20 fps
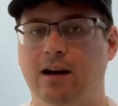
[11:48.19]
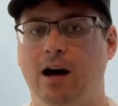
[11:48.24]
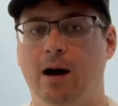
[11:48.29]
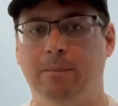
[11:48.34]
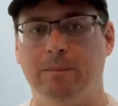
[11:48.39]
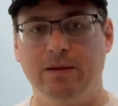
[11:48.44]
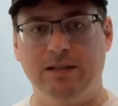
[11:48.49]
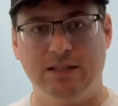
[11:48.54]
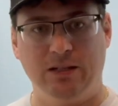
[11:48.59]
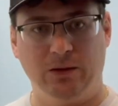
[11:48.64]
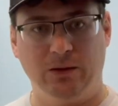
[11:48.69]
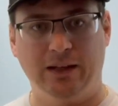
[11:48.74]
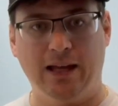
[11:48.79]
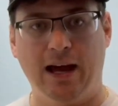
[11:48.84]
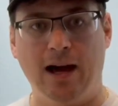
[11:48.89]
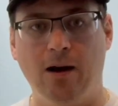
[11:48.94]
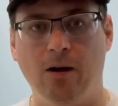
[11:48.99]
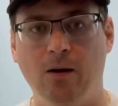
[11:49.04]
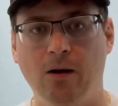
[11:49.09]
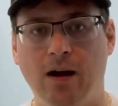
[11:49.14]
Up until
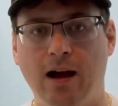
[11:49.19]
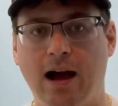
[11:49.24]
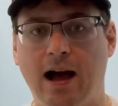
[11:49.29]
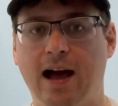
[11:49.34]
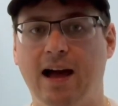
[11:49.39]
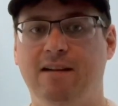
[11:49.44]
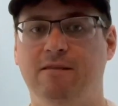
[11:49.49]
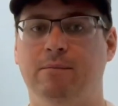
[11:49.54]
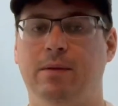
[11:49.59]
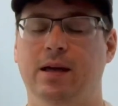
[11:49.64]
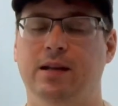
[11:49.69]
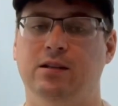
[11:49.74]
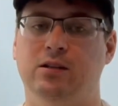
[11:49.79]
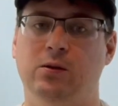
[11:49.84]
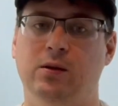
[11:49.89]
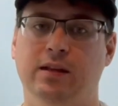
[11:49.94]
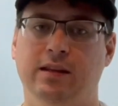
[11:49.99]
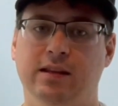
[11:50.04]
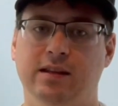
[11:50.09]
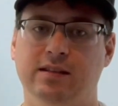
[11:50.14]
now, I have been
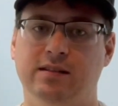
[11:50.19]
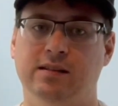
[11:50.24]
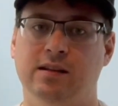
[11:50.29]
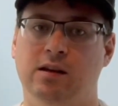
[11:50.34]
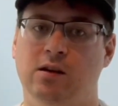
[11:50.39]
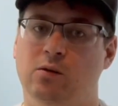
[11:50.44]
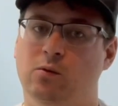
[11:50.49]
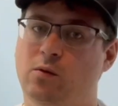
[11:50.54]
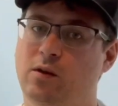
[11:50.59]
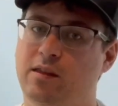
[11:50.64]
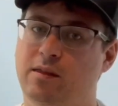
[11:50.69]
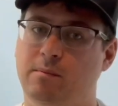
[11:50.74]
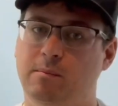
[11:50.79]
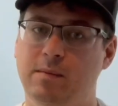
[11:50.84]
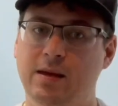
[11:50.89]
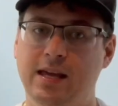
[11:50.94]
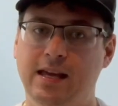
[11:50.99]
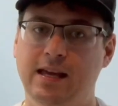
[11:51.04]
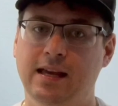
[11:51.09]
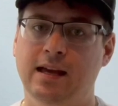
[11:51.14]
doing this with
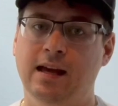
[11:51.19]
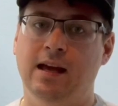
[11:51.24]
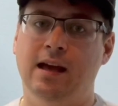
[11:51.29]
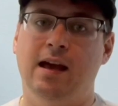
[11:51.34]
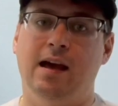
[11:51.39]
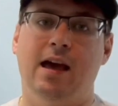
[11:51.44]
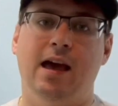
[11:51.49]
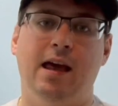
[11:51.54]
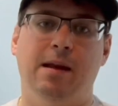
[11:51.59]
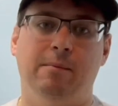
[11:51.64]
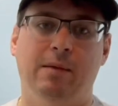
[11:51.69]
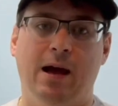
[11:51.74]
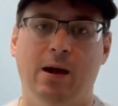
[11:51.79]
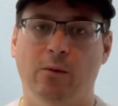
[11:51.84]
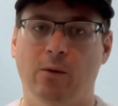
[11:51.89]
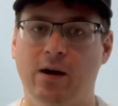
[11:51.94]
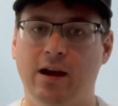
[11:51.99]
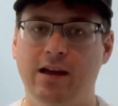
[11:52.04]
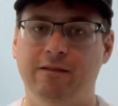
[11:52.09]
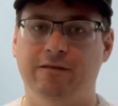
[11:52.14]
me and my
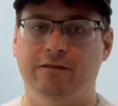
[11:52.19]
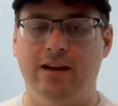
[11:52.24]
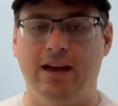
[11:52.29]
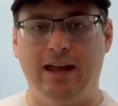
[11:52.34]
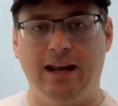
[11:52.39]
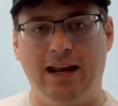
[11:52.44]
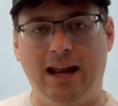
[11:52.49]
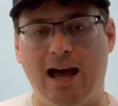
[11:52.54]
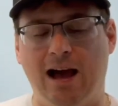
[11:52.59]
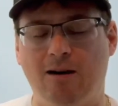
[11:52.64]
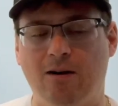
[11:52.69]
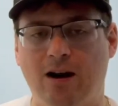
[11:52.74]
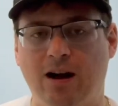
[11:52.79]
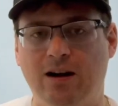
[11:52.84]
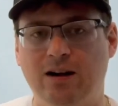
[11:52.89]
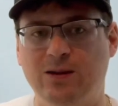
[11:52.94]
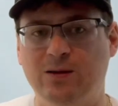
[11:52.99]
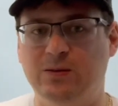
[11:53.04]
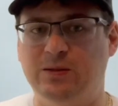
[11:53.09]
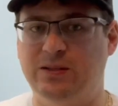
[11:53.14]
wife and now our
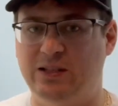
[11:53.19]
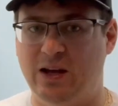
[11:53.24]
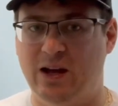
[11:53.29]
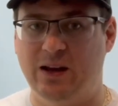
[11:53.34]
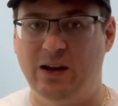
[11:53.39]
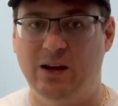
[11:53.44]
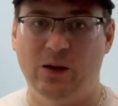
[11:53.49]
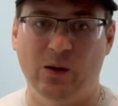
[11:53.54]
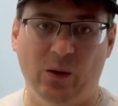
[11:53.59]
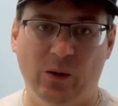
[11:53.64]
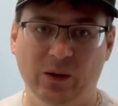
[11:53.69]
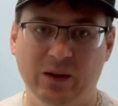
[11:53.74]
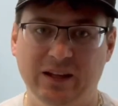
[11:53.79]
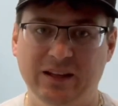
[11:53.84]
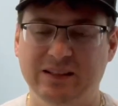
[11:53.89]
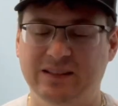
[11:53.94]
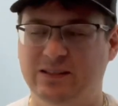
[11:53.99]
new son, Nolan.